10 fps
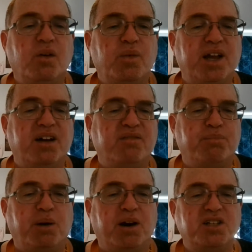We
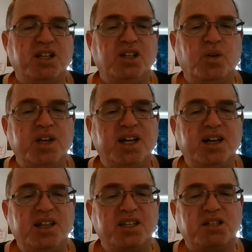have
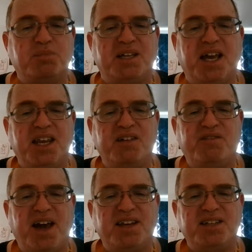Brancalonia: the spaghetti
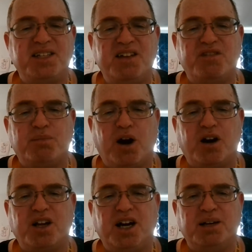fantasy from
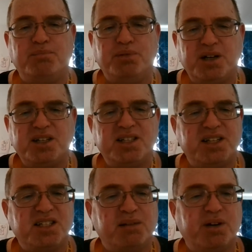Acheron Books.
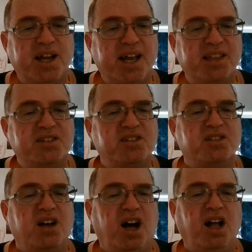That's number eight. This is
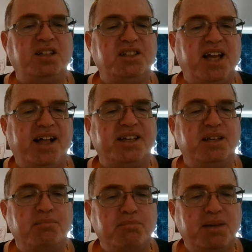an all
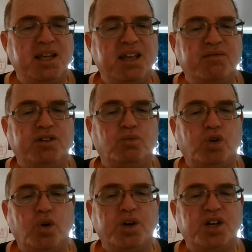Italian medieval
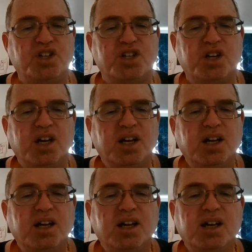roguish
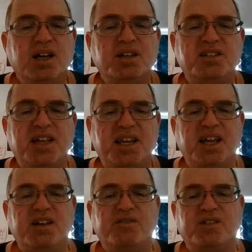
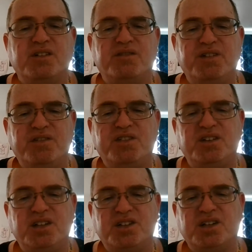setting for the fifth
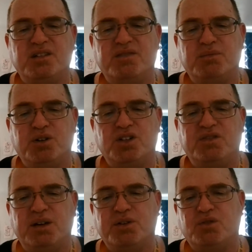edition of the most
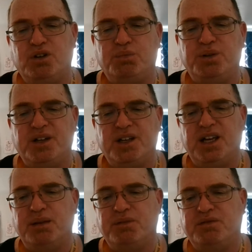famous role playing
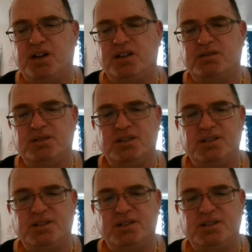game of all.